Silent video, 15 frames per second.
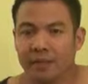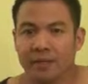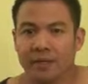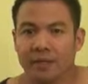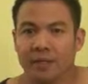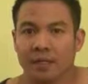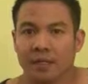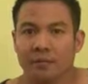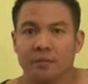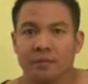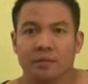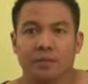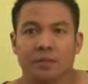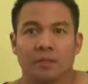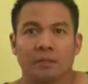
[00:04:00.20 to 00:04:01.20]
8:30
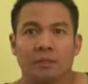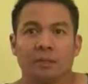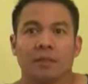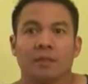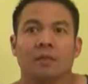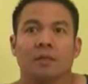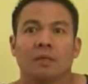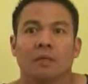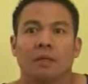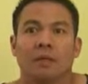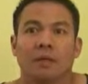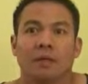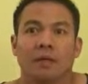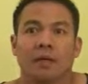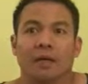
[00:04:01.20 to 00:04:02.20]
now or so,
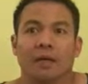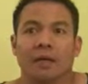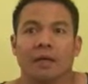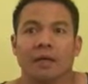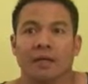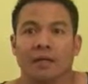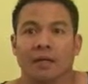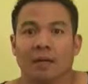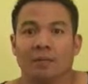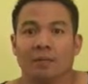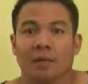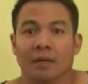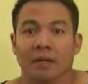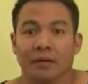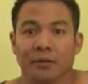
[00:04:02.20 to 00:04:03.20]
and
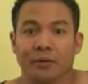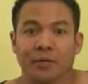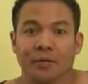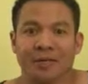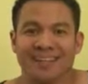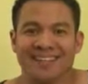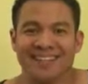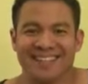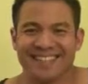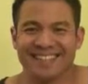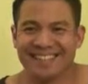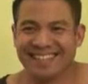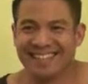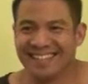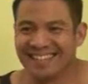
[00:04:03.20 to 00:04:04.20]
I'm hungry.
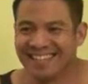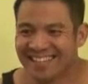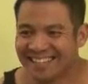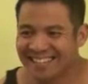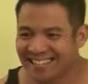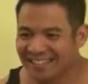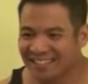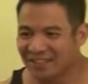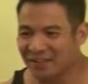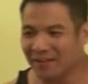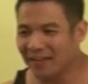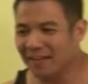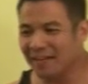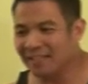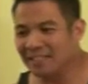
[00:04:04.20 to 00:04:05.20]

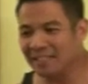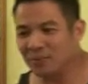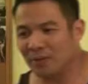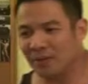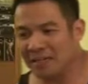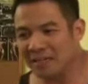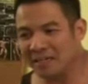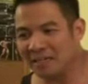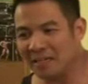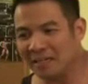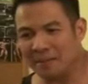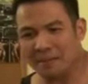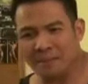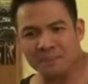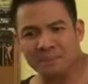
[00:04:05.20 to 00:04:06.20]
So I just want
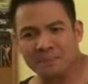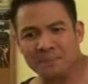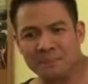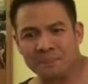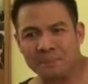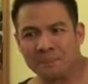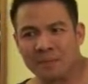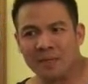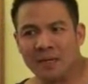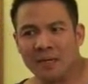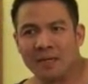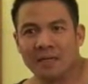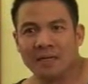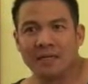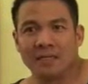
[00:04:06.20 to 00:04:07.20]
to
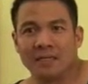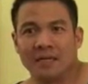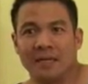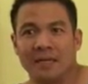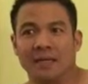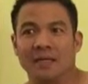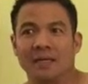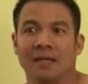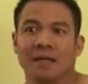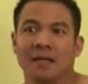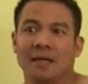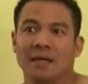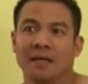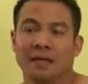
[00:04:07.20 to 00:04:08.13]
say